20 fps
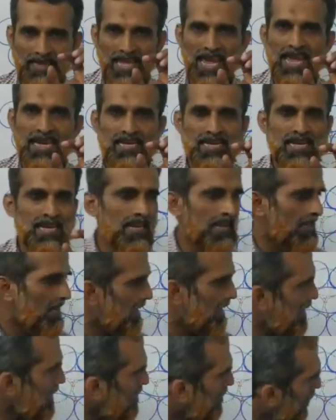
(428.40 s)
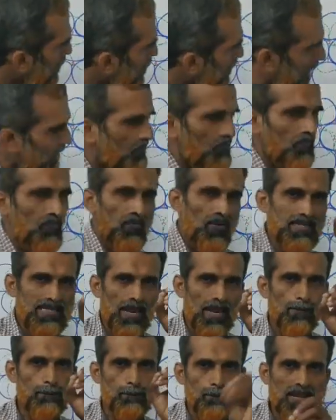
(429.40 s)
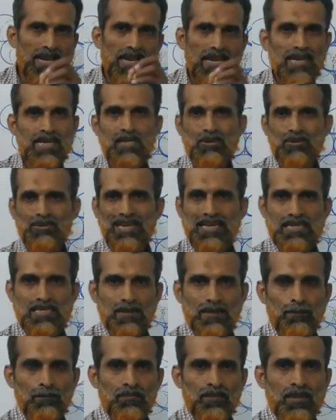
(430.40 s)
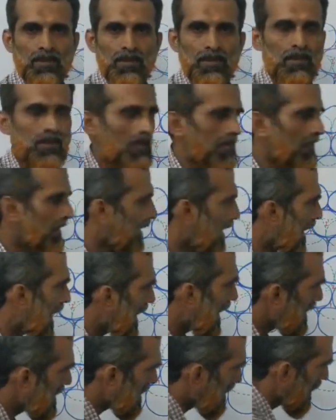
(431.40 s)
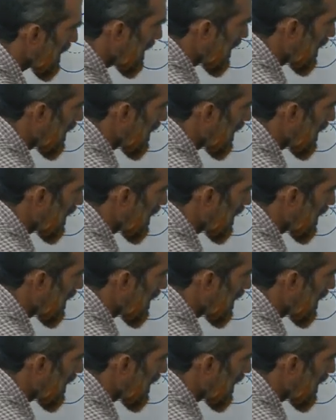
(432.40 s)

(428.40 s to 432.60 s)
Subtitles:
take, if you can fit a bead into it, and